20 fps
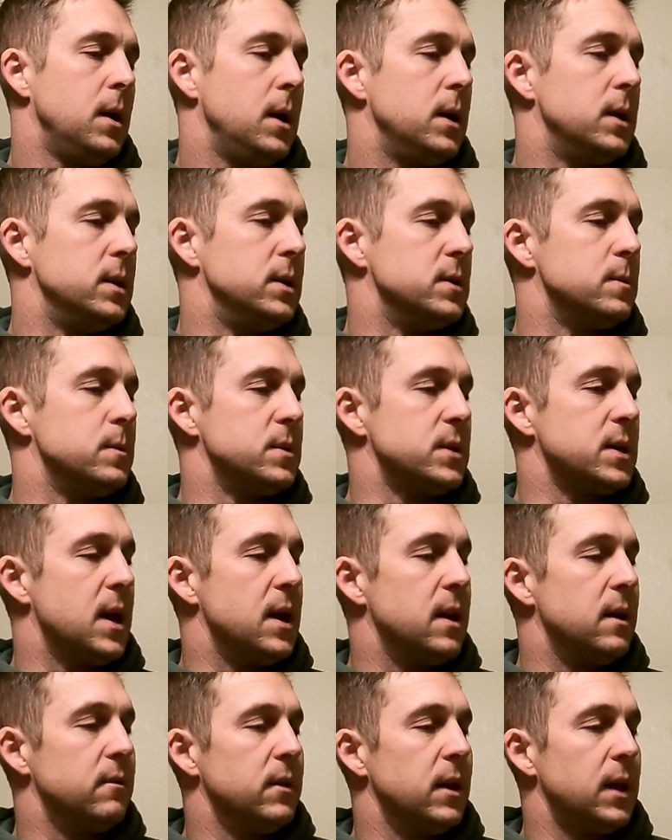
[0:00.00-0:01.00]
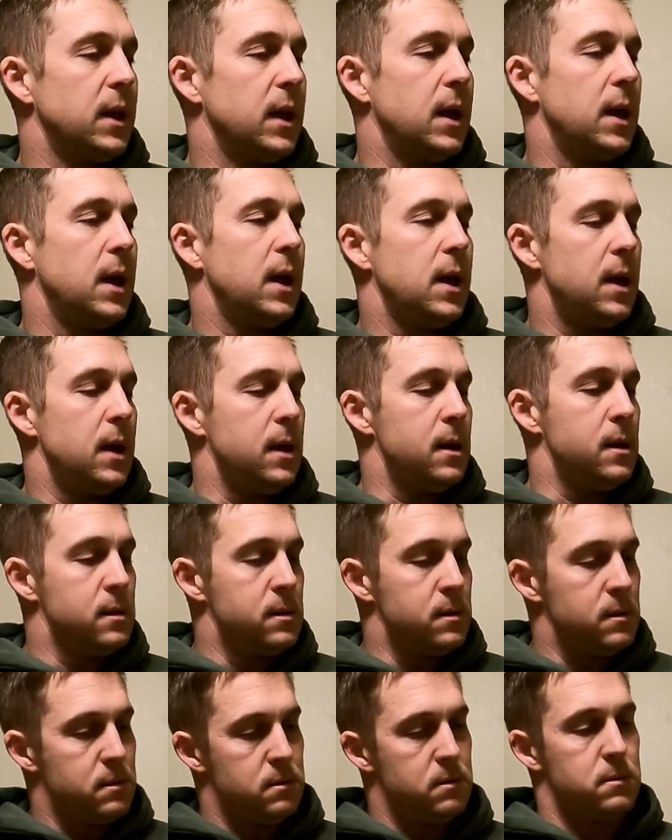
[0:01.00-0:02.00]
and this was kind of like this
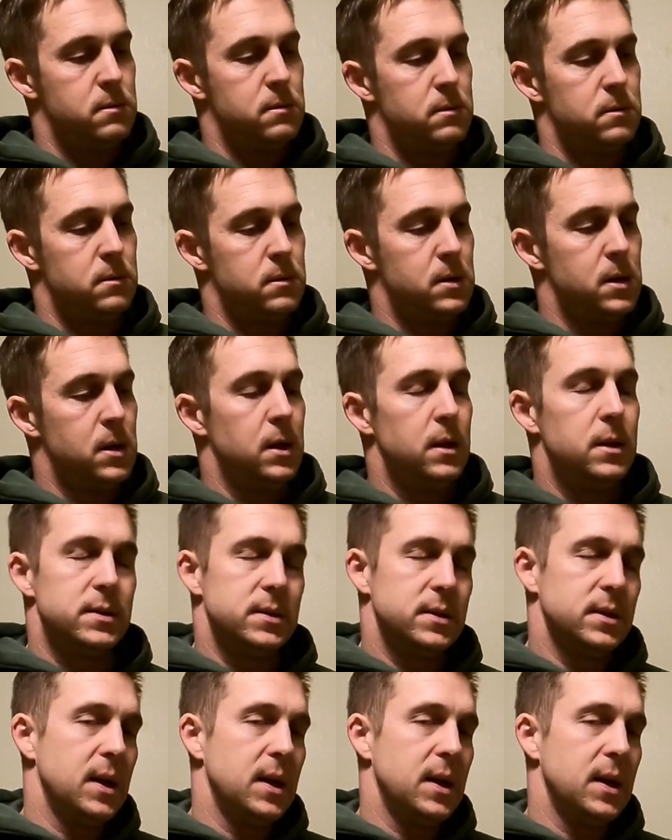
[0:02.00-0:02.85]
is